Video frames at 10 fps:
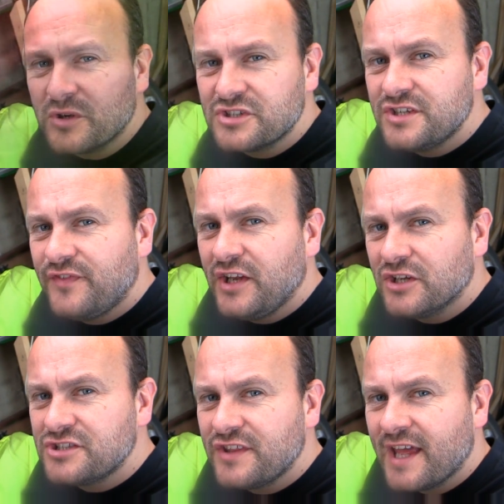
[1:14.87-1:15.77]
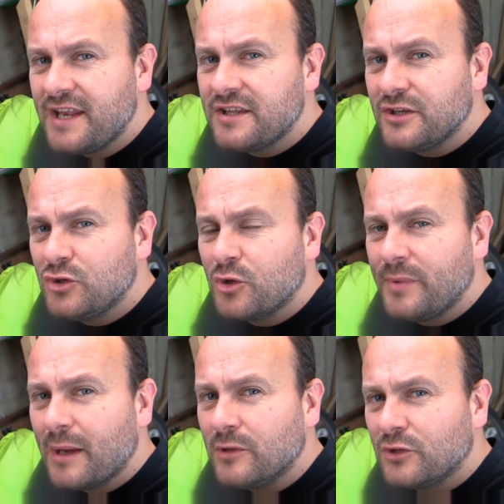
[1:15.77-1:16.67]
to watch this video to the end and you could
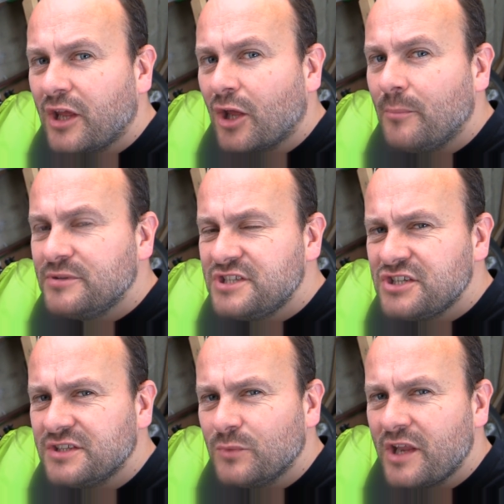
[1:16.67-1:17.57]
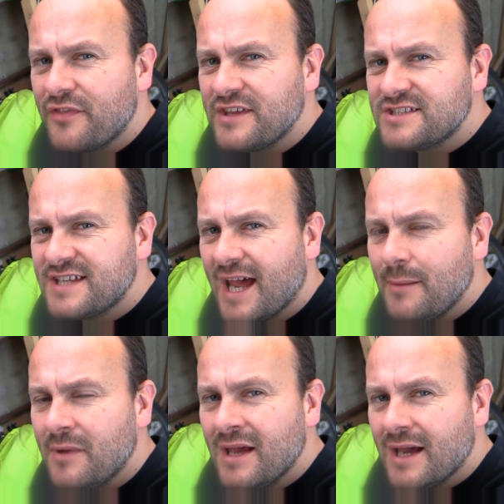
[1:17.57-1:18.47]
be our lucky competition winner this
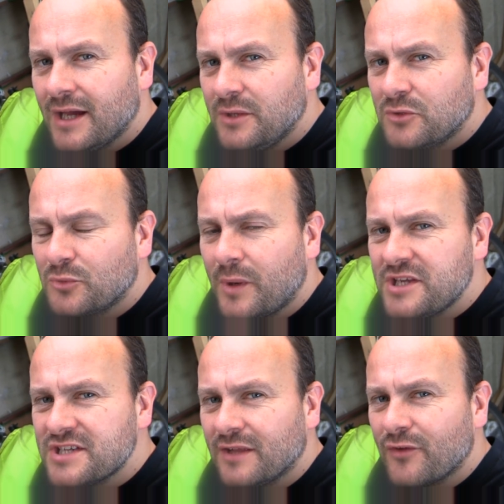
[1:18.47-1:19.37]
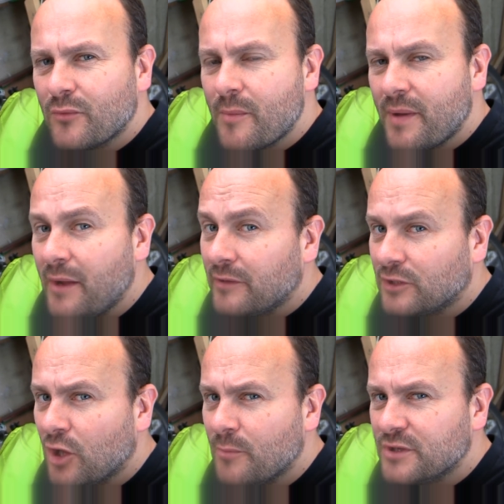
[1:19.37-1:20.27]
time and you could win yourself a
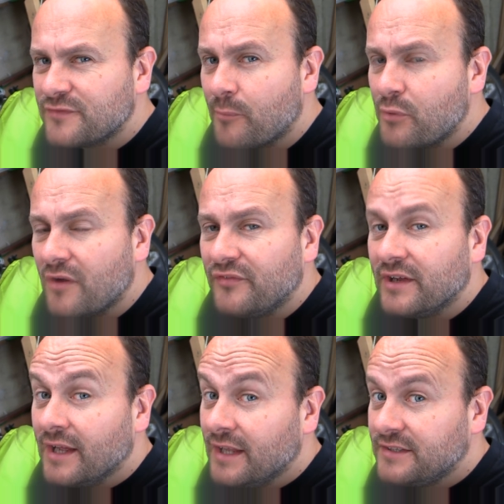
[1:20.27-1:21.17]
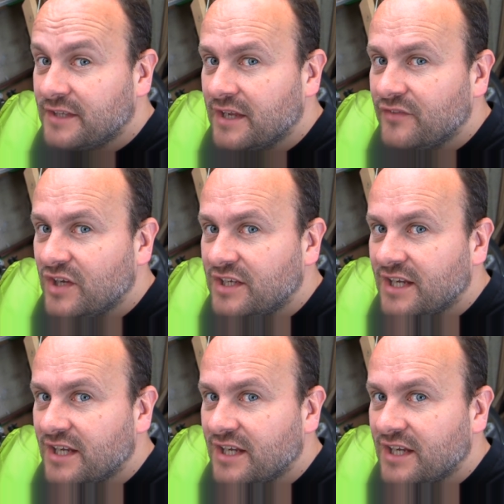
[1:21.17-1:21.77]
Repairing Lawnmowers for Profit D V